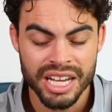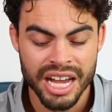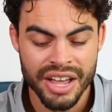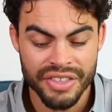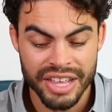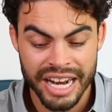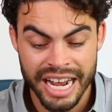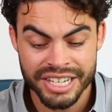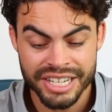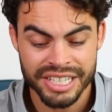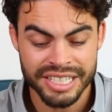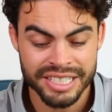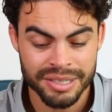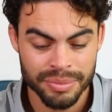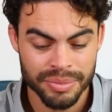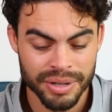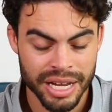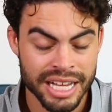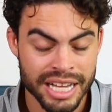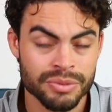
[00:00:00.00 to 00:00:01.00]
And then
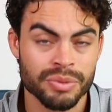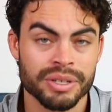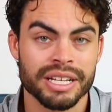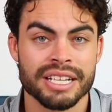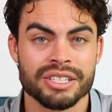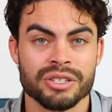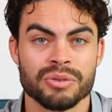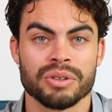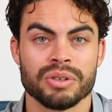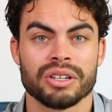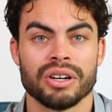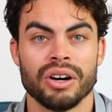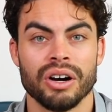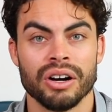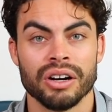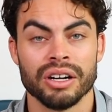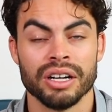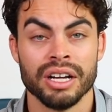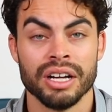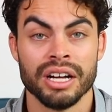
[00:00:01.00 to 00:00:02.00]
as we get to her
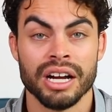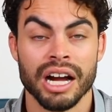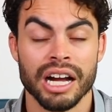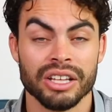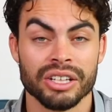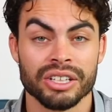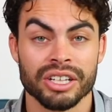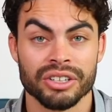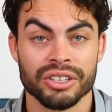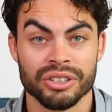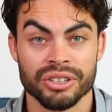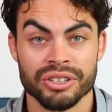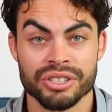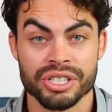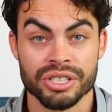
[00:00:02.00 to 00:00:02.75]
car, I look at her.